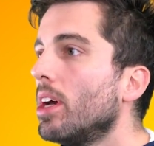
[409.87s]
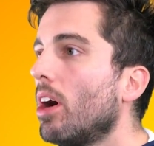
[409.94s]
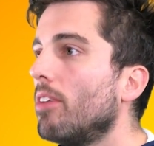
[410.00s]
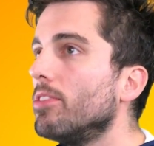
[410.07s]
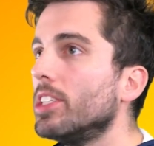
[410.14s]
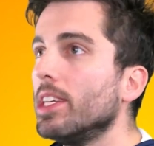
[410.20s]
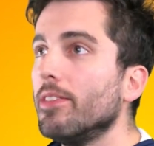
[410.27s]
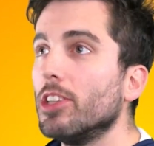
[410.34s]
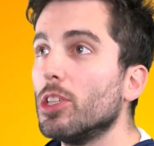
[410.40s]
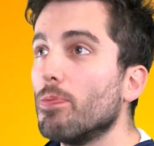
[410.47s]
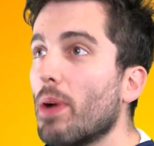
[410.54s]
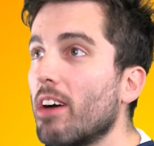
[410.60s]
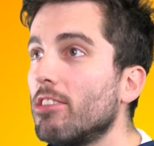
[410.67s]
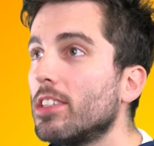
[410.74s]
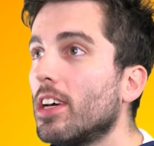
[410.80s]
obviously, if there's a
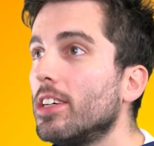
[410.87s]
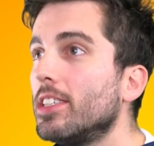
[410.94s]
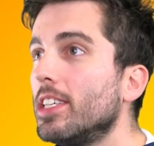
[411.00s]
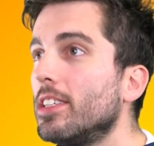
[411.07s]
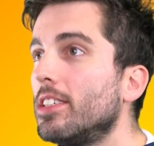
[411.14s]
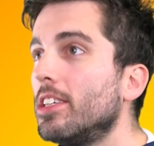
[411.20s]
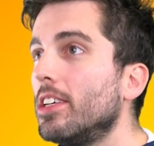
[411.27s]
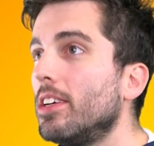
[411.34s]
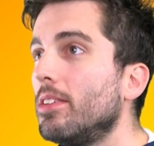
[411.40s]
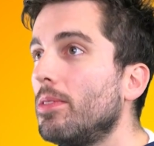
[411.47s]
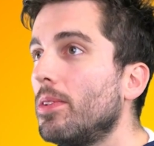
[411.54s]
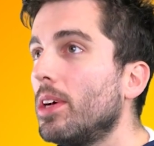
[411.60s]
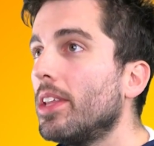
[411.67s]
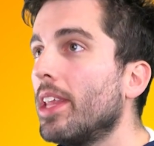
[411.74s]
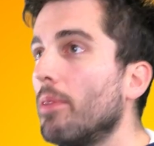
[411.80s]
parasite issue,
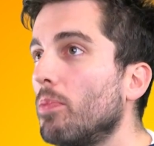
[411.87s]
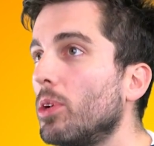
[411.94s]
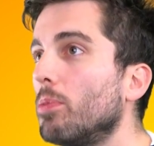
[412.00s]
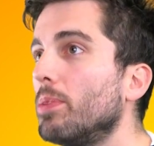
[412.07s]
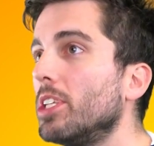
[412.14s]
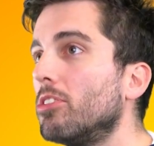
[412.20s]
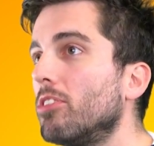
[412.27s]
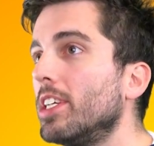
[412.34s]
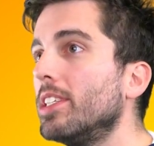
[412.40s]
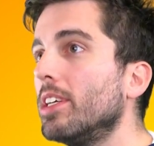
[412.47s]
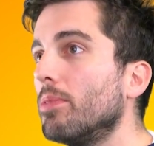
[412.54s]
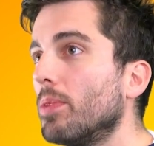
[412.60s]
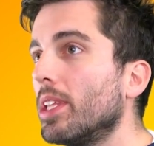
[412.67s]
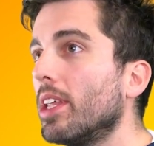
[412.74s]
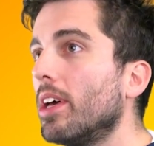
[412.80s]
then we'll be
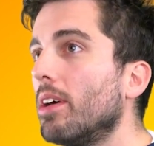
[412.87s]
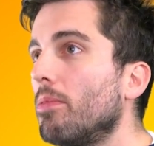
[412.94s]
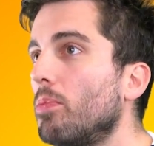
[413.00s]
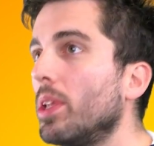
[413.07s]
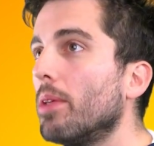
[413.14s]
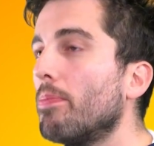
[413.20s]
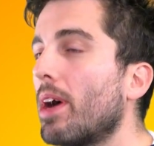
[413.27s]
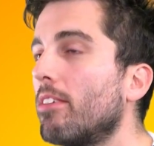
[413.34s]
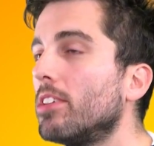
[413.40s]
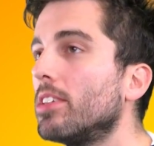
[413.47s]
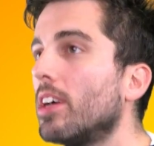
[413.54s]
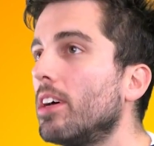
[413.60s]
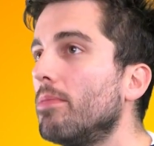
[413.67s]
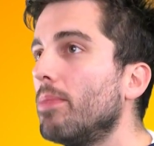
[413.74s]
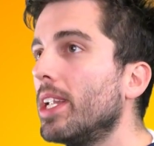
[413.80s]
treating with a
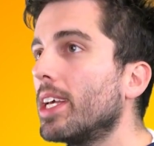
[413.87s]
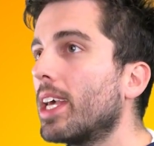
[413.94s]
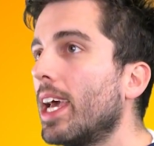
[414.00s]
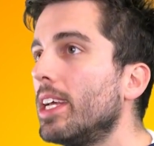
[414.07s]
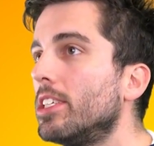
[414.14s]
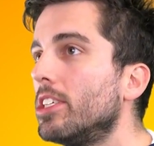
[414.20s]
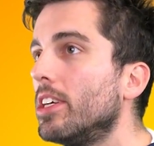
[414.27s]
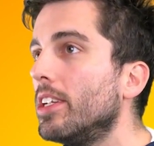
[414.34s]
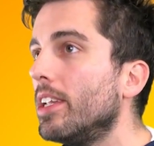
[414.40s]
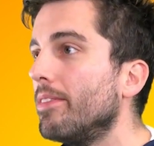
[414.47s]
parasite medication.